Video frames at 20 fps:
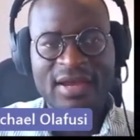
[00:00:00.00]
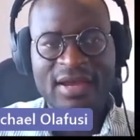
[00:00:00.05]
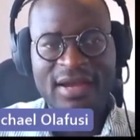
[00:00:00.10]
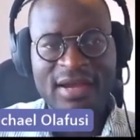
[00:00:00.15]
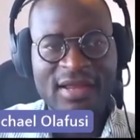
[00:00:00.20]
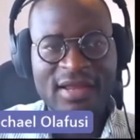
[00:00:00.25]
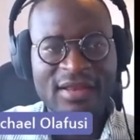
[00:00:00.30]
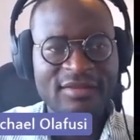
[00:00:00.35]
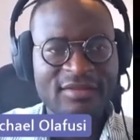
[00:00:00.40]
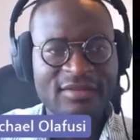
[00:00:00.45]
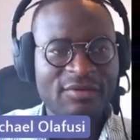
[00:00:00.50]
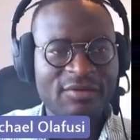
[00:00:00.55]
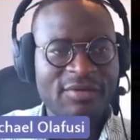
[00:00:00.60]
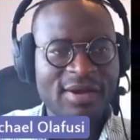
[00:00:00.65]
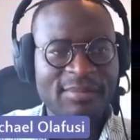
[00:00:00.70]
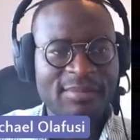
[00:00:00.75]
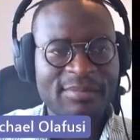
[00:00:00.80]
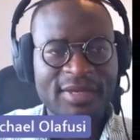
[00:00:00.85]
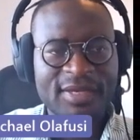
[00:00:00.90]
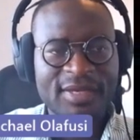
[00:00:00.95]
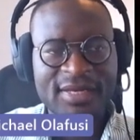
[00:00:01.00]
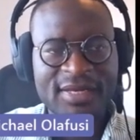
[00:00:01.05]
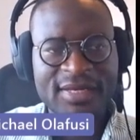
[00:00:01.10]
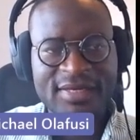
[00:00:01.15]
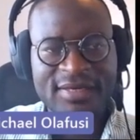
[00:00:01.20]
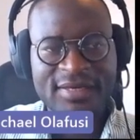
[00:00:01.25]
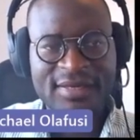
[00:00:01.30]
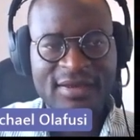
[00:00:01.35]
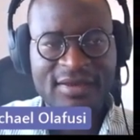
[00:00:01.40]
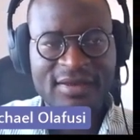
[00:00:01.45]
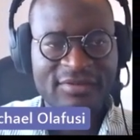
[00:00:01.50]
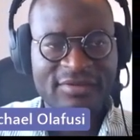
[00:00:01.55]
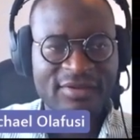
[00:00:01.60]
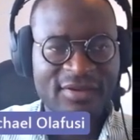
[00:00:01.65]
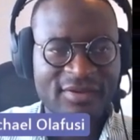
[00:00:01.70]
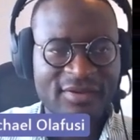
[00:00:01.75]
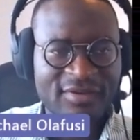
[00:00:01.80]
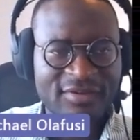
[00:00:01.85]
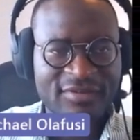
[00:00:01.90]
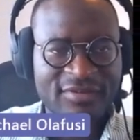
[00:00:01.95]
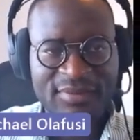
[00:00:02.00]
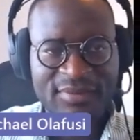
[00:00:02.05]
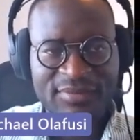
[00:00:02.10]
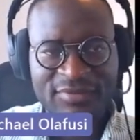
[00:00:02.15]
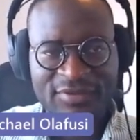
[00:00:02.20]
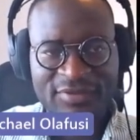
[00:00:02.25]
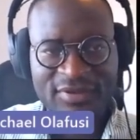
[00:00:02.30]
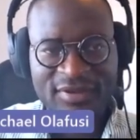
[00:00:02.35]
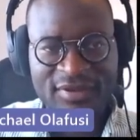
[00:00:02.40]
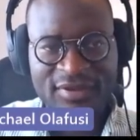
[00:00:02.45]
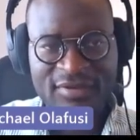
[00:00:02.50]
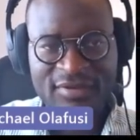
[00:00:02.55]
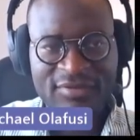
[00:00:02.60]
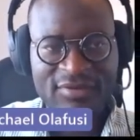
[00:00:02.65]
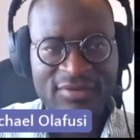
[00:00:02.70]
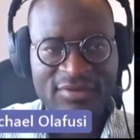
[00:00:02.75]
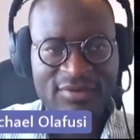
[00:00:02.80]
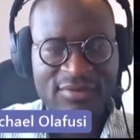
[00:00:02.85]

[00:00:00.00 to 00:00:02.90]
I can't go and be clicking and saying this times this,